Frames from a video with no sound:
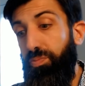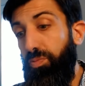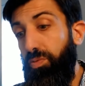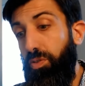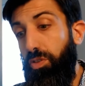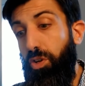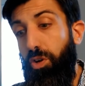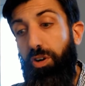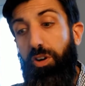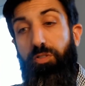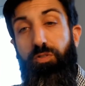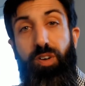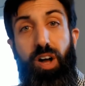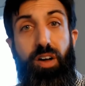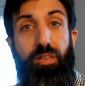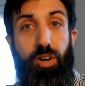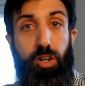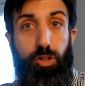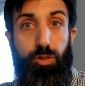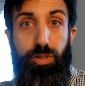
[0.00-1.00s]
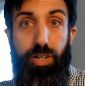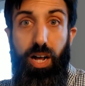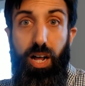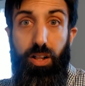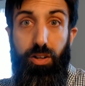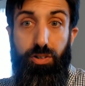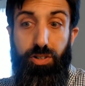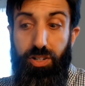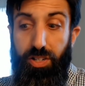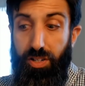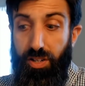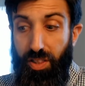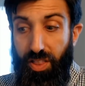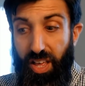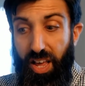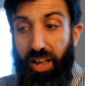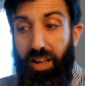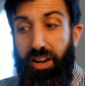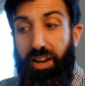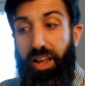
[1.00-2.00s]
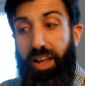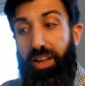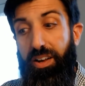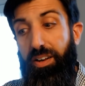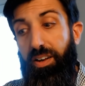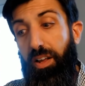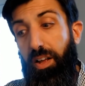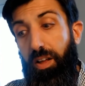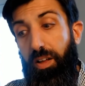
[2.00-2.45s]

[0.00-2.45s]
$3,500 then, and